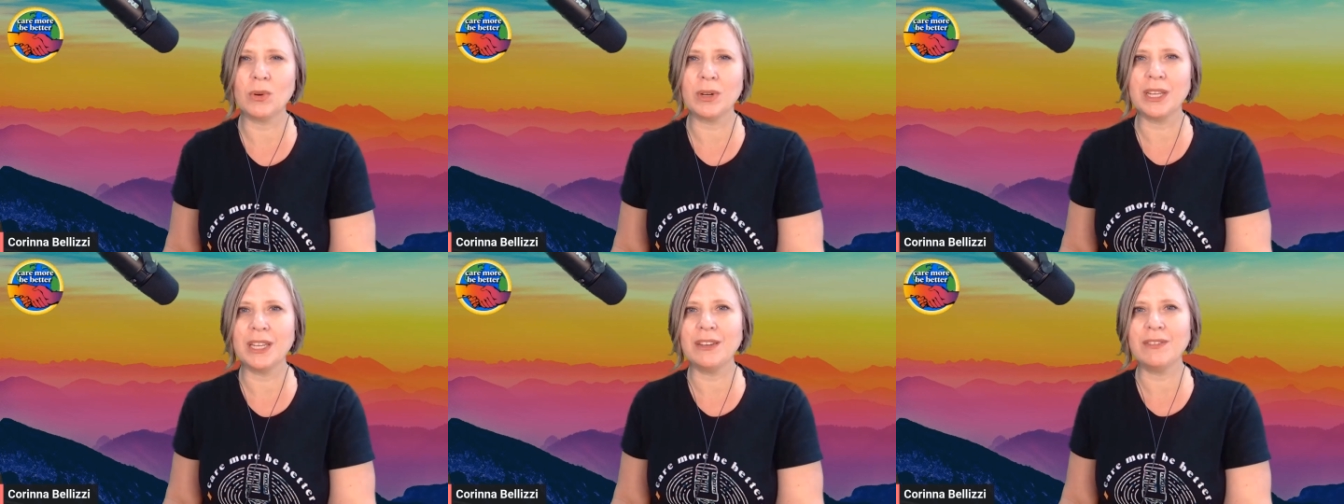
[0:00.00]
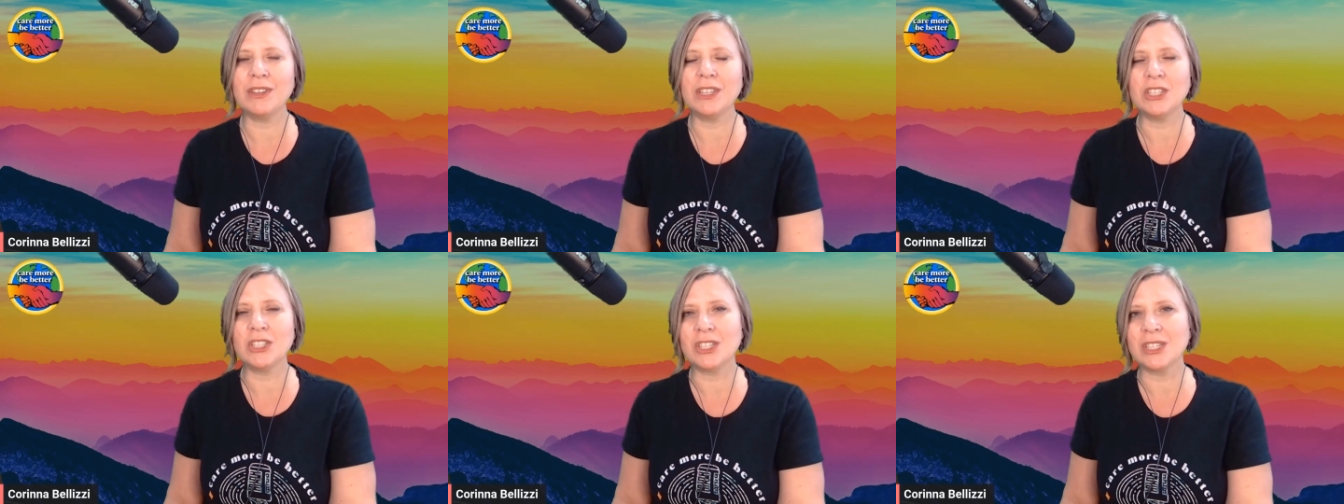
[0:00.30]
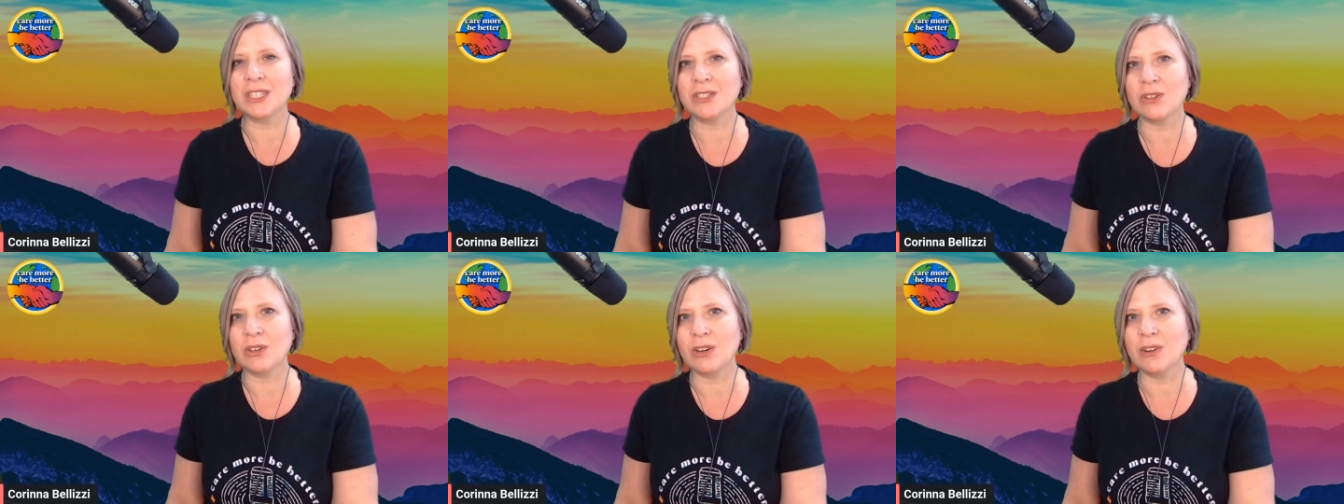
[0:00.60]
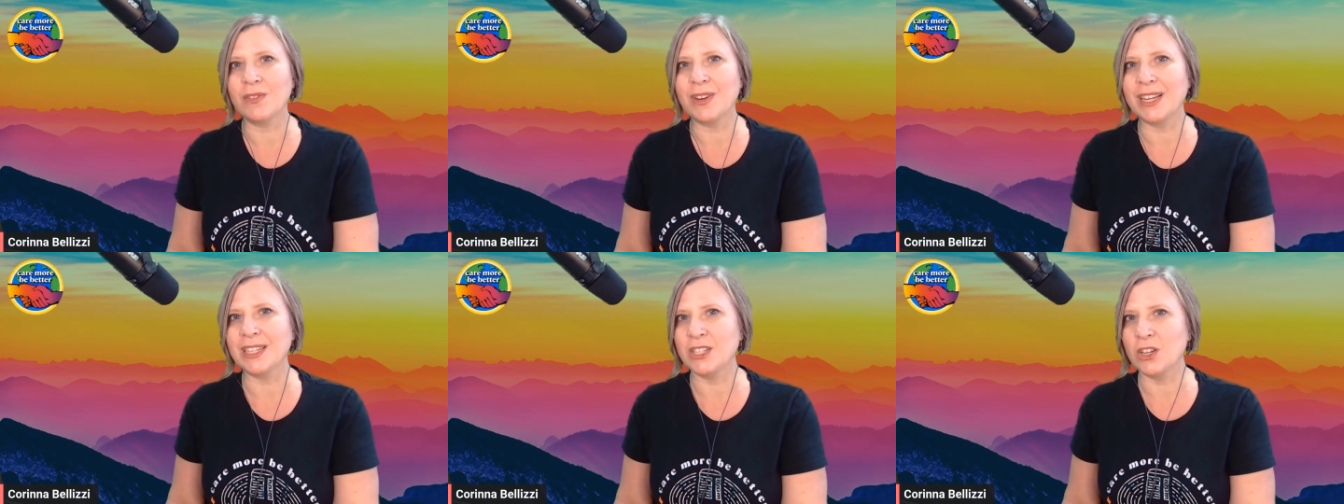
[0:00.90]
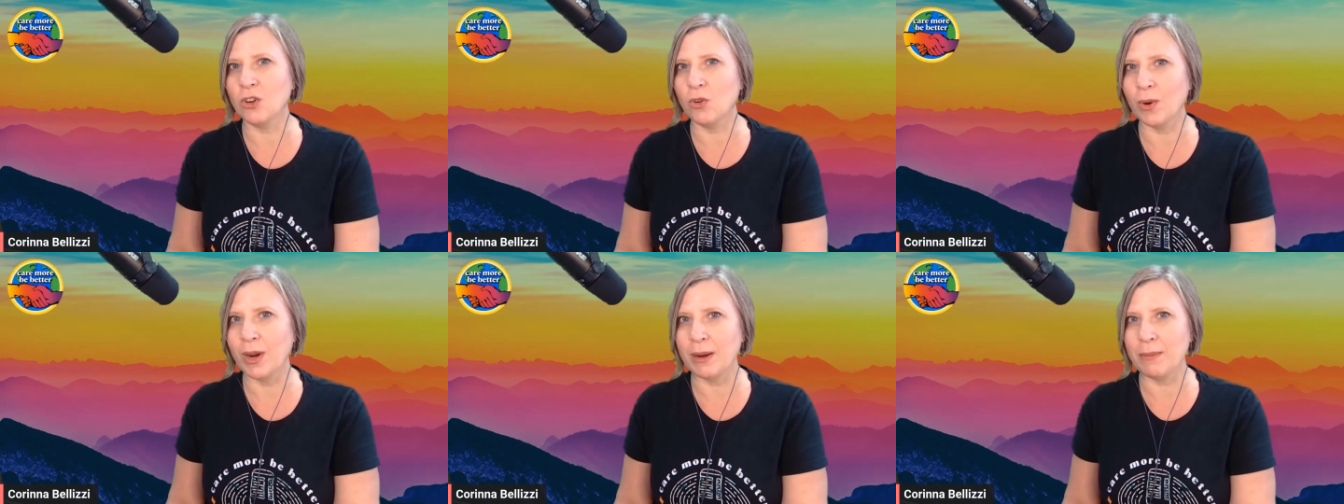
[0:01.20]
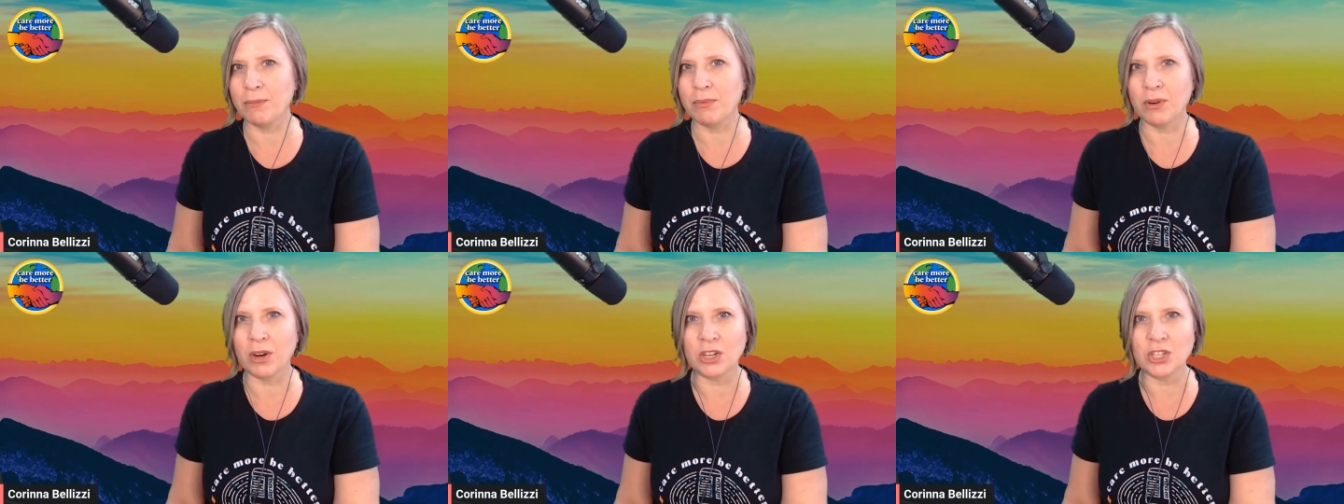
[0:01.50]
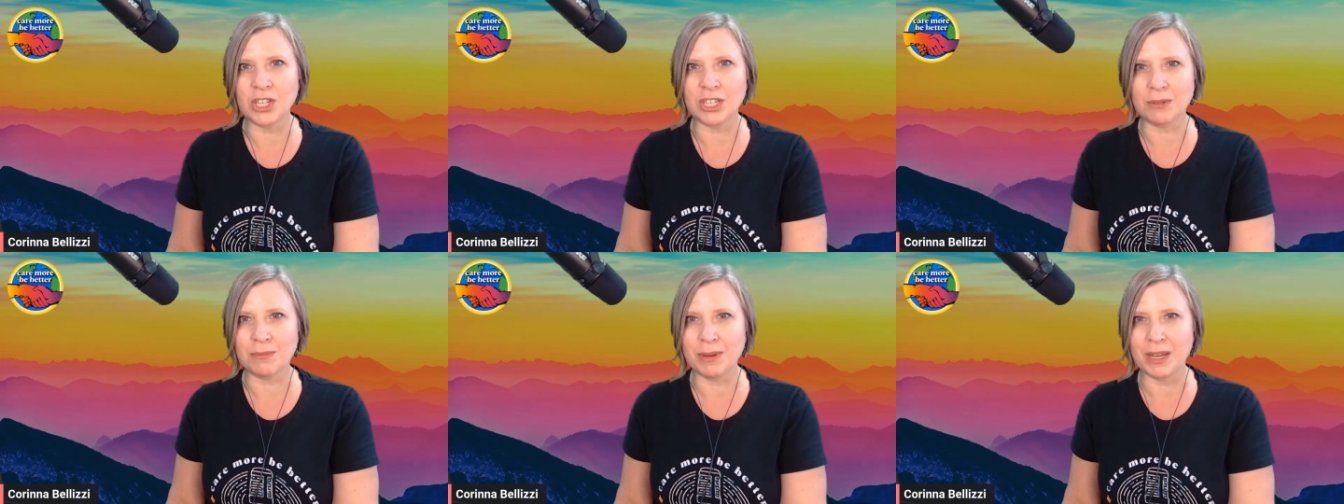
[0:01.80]
or even just serve as a great
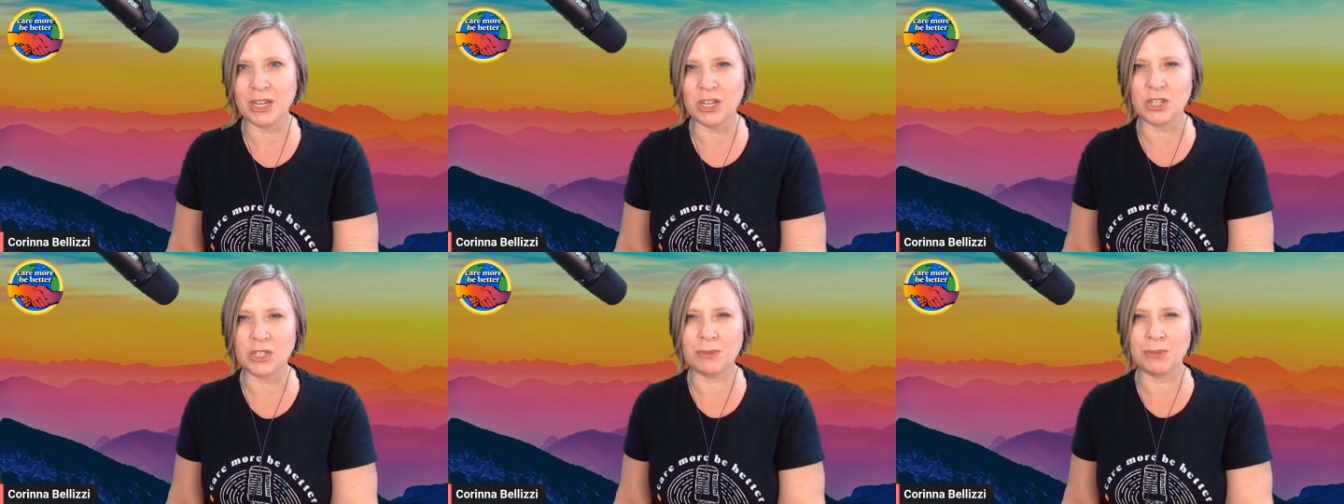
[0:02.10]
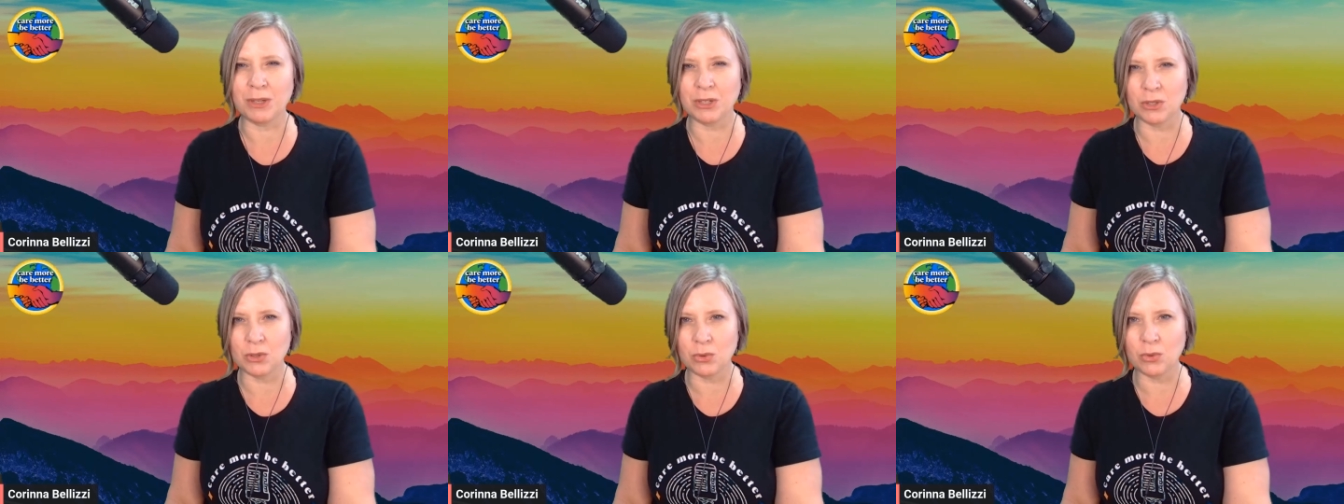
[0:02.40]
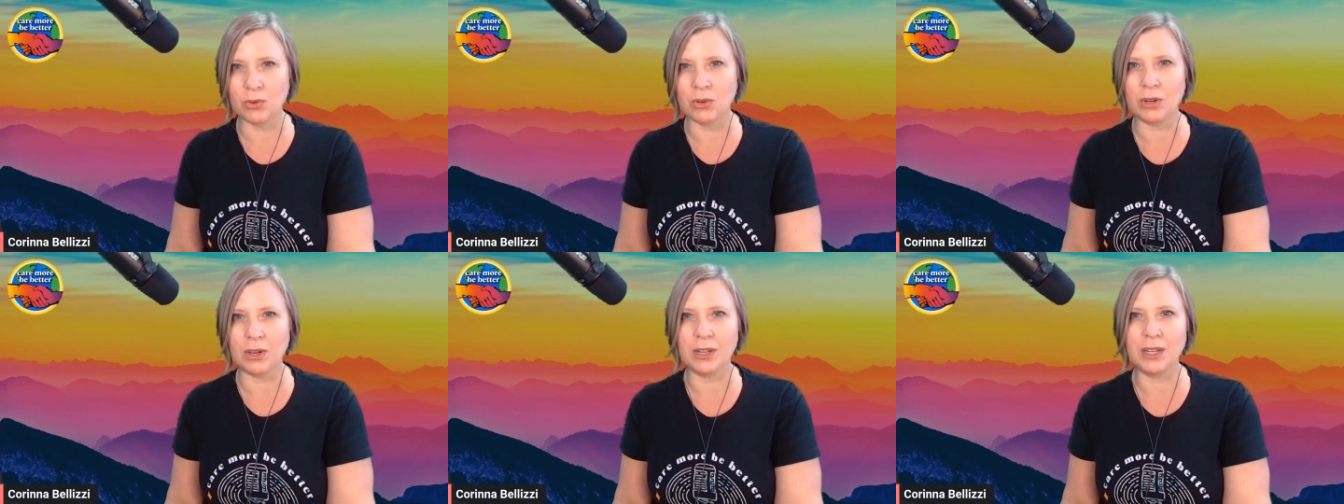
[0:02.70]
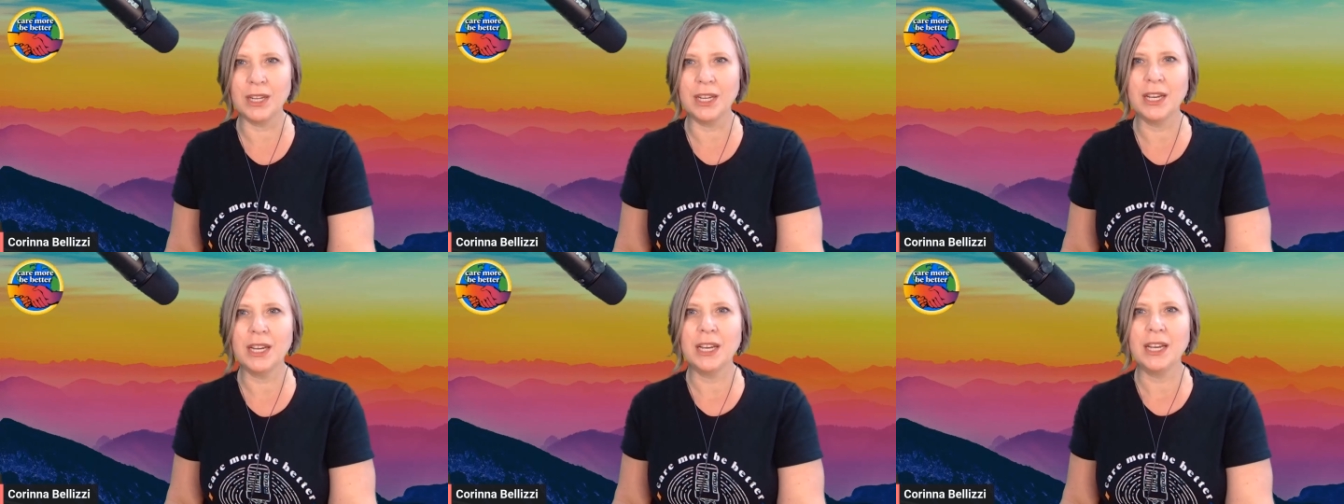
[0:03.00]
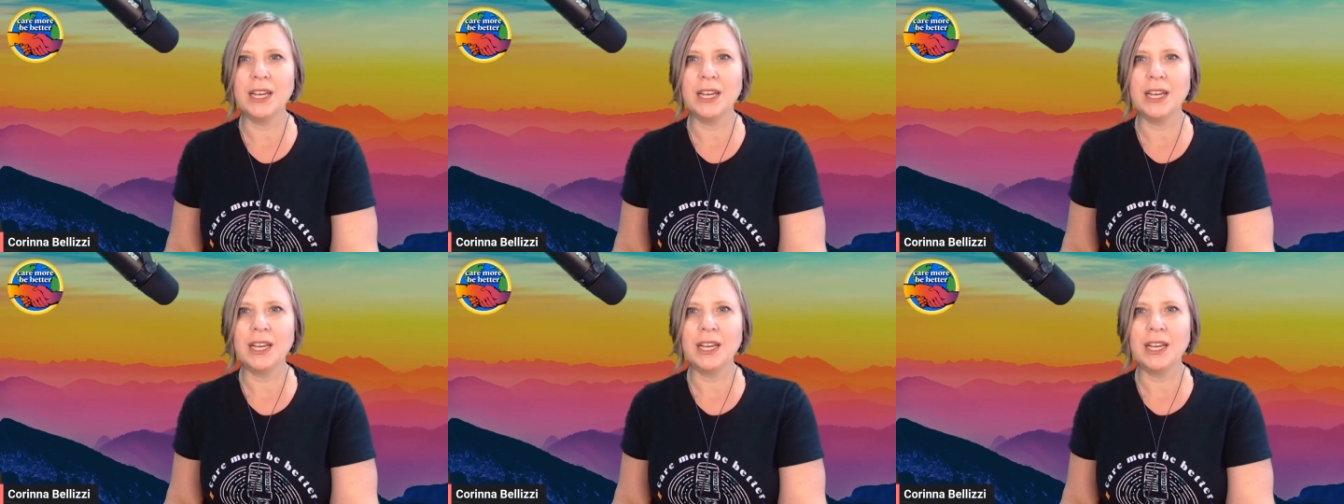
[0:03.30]
project management tool.